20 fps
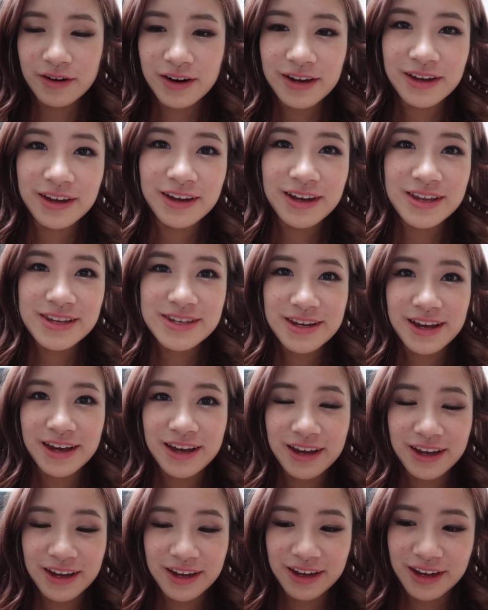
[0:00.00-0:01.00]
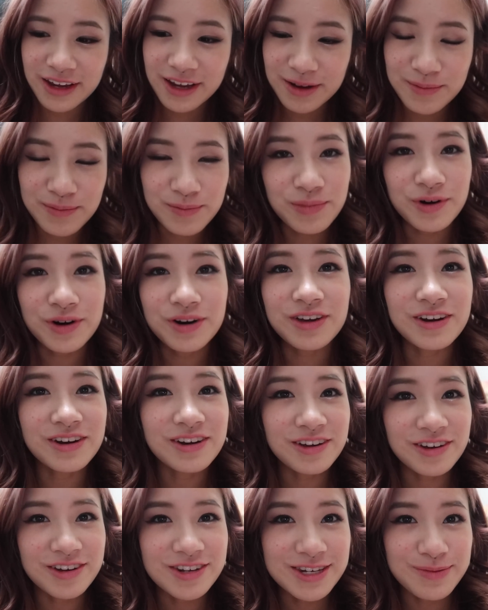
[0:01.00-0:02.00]
Alright guys, I am probably gonna
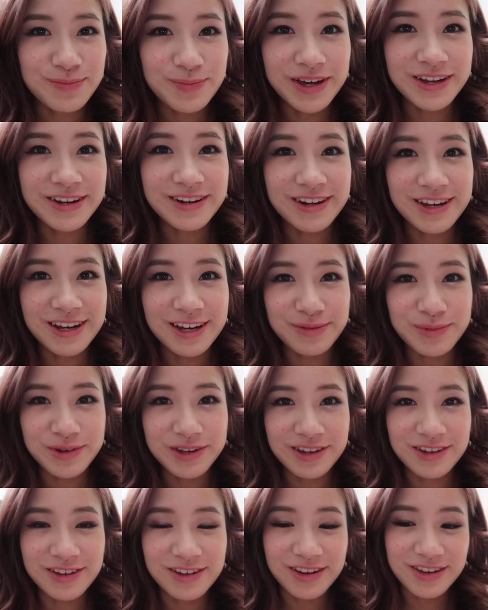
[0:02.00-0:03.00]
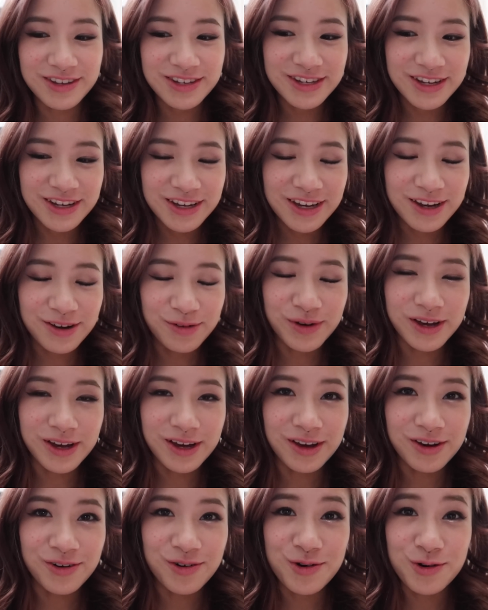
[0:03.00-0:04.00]
go to bed now because
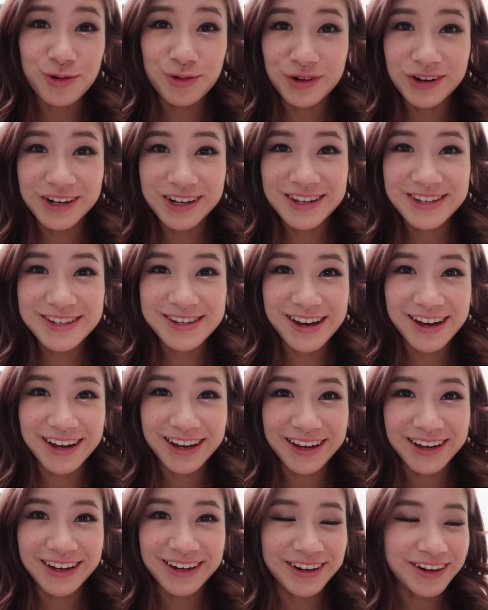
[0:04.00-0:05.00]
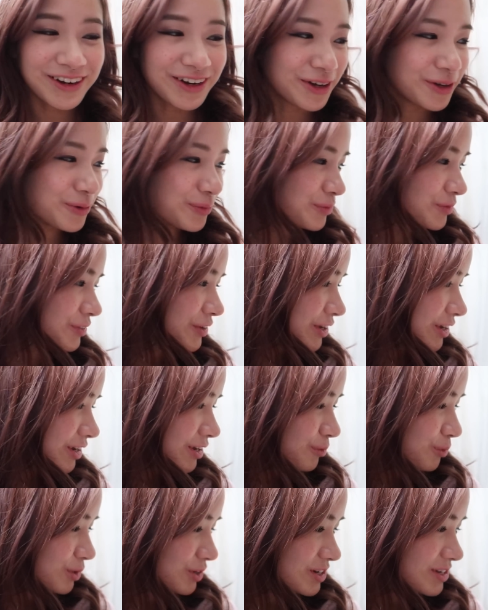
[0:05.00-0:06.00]
we're all really tired.
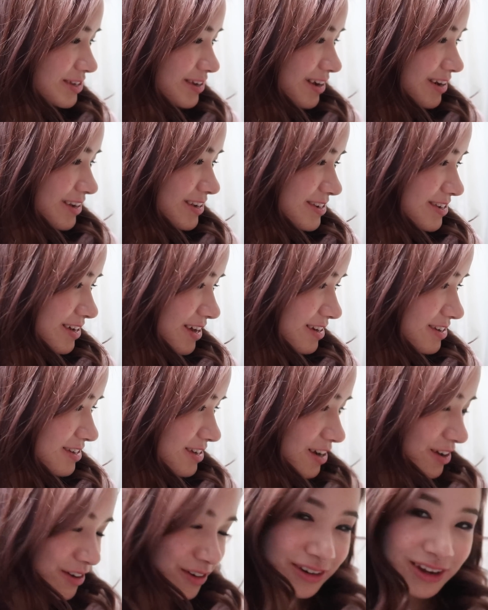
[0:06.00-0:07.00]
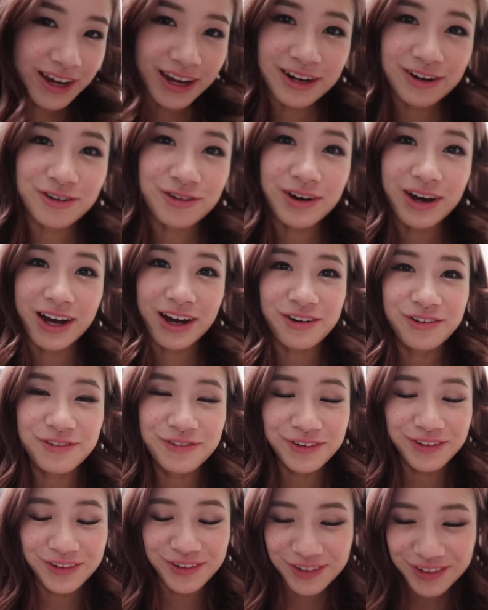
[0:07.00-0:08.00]
We just kind of sat down and ate all our
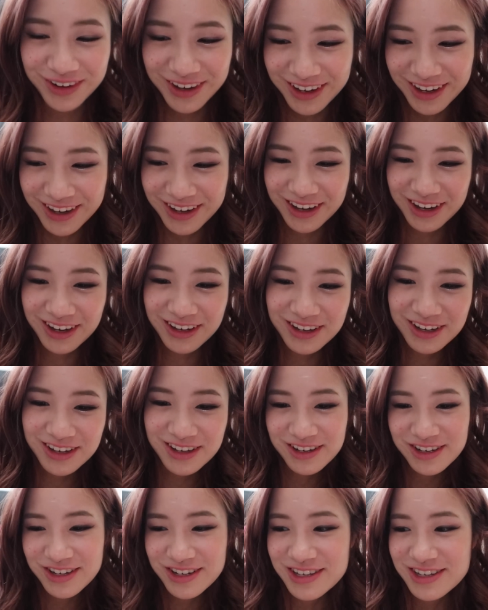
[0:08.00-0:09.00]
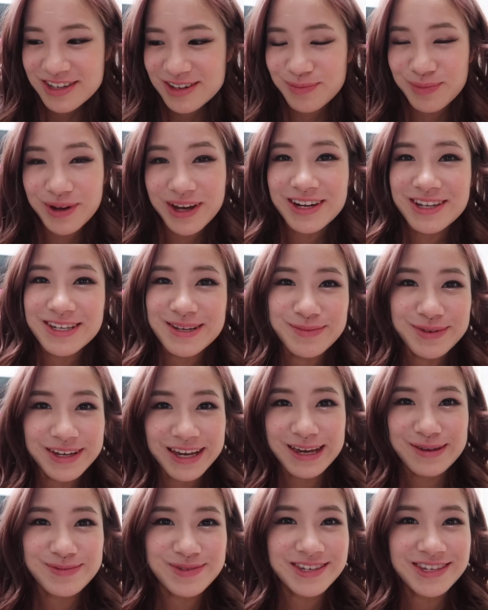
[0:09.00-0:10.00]
food and then just played some
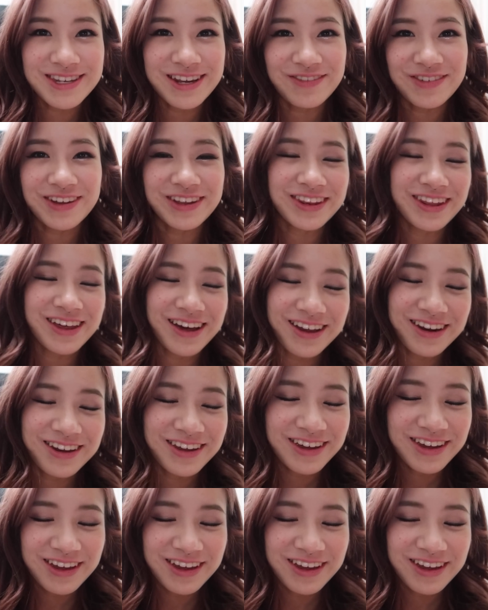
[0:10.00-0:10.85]
games and stuff like that.